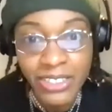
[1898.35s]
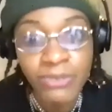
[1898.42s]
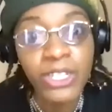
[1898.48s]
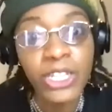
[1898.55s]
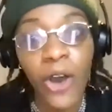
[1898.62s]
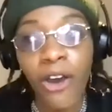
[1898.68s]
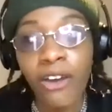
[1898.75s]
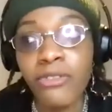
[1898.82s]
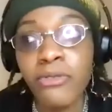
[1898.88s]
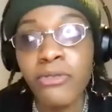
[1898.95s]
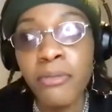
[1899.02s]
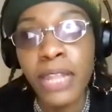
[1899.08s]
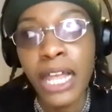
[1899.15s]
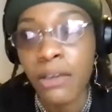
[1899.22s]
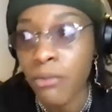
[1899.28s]
So it's really hard to
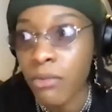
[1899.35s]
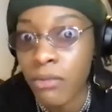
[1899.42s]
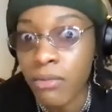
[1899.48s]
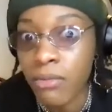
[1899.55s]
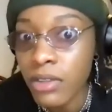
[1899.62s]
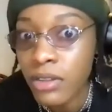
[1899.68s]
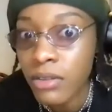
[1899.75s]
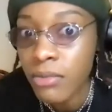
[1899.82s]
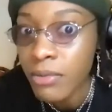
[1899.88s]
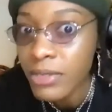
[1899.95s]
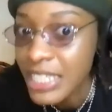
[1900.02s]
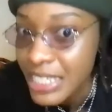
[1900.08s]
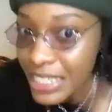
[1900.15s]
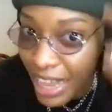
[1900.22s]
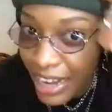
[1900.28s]
remember like, well, what
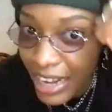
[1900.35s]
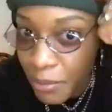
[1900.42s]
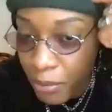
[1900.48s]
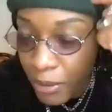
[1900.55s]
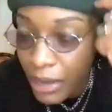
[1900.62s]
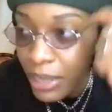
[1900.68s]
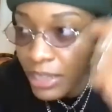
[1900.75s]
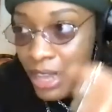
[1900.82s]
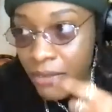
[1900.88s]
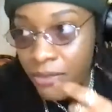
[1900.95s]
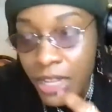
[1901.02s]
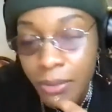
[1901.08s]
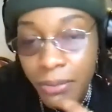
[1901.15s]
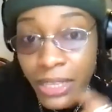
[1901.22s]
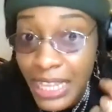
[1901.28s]
was inside their brain? Because
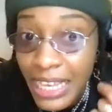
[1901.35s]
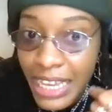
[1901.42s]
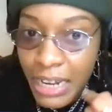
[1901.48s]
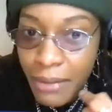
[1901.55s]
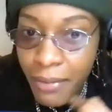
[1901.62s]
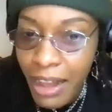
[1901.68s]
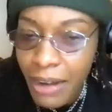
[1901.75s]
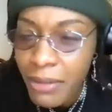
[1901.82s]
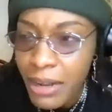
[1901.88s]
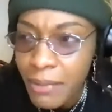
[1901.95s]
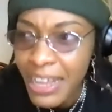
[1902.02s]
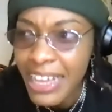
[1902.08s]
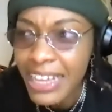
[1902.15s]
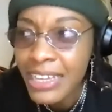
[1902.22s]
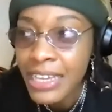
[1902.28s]
I really be thinking about it,
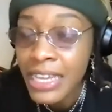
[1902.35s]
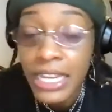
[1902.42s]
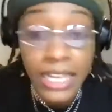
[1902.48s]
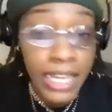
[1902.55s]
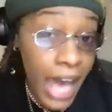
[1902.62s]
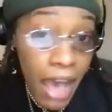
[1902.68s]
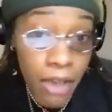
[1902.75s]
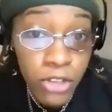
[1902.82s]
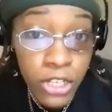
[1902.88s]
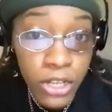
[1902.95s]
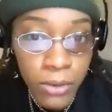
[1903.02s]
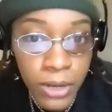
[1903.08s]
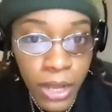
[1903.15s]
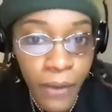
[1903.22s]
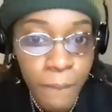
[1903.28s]
but I'm like, I
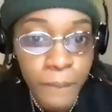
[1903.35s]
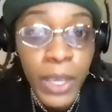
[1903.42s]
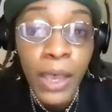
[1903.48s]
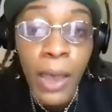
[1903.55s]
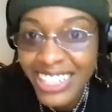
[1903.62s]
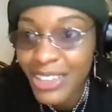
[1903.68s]
really don't know.